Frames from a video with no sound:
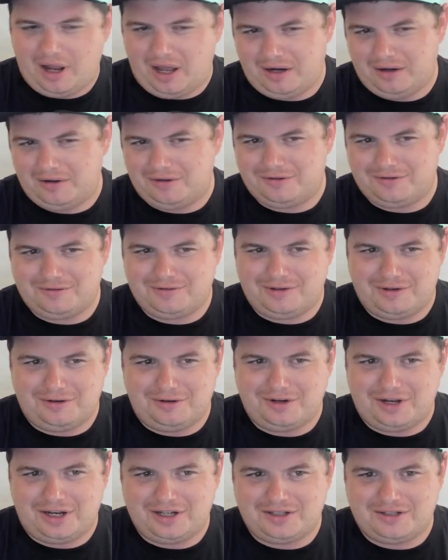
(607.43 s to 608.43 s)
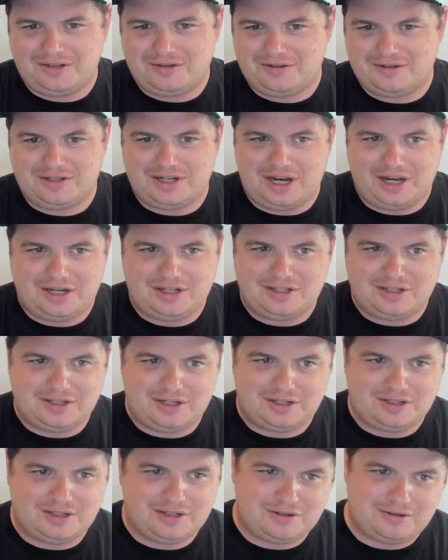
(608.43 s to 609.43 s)
and the United States
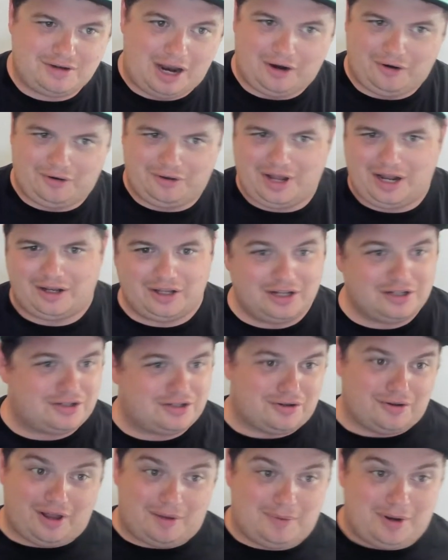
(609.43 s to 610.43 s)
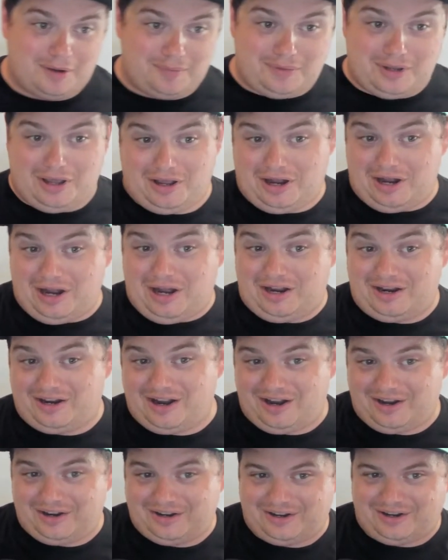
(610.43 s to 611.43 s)
is not on that list, so that might be
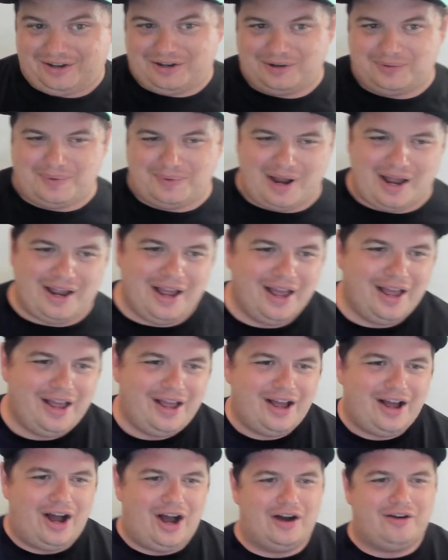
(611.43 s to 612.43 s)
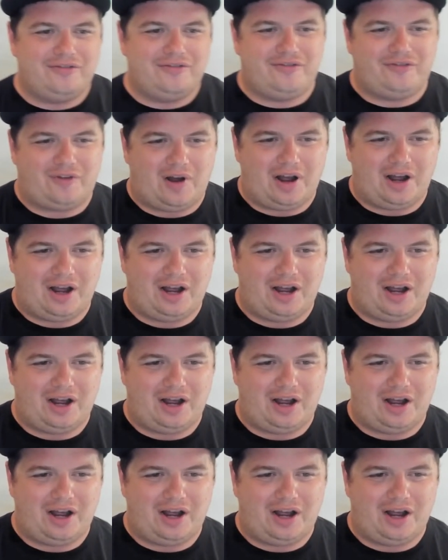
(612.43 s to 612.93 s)
a good way of